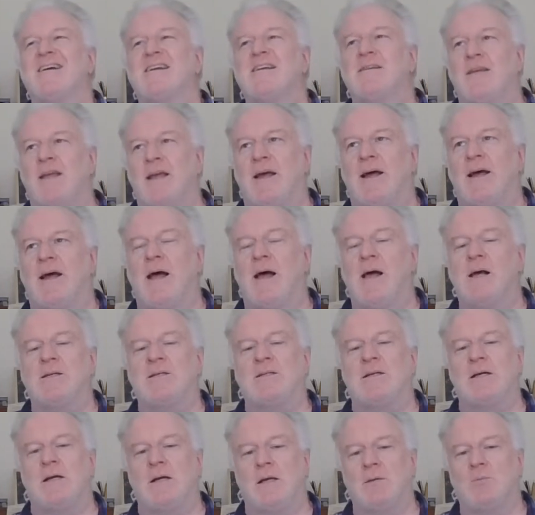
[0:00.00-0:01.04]
Yeah,
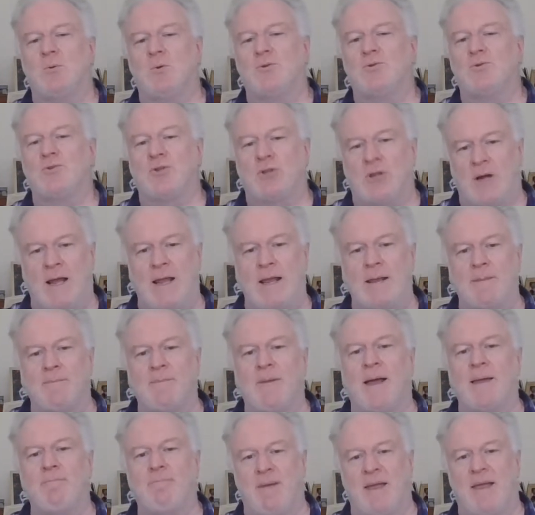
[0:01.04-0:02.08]
I will try
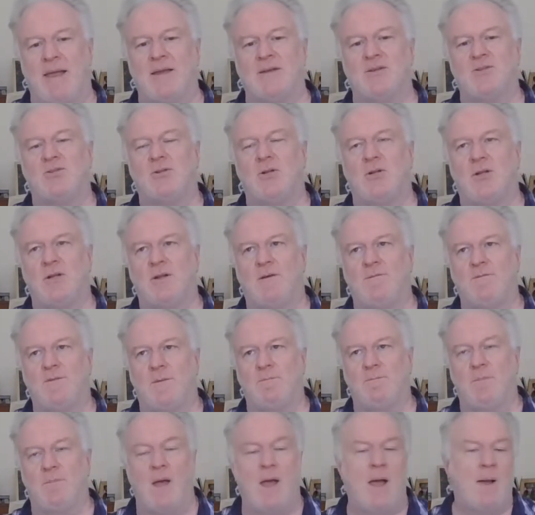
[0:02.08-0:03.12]
my best to love
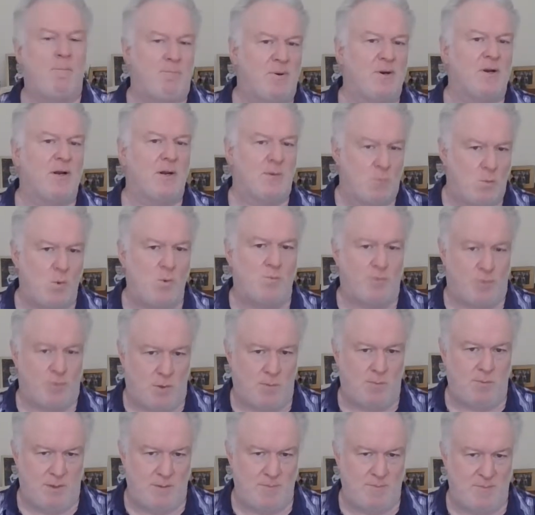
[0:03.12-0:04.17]
them, but it will
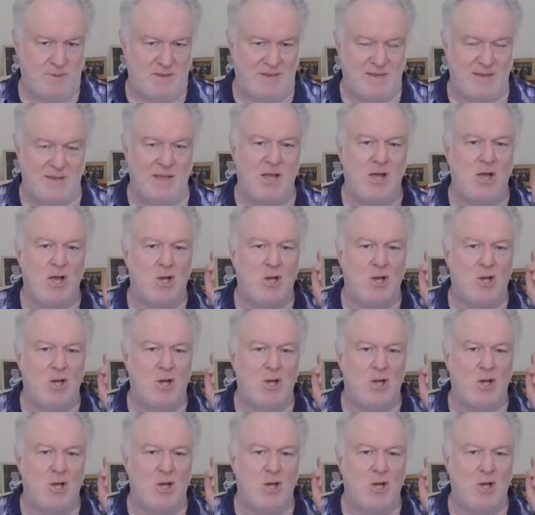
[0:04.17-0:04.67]
probably be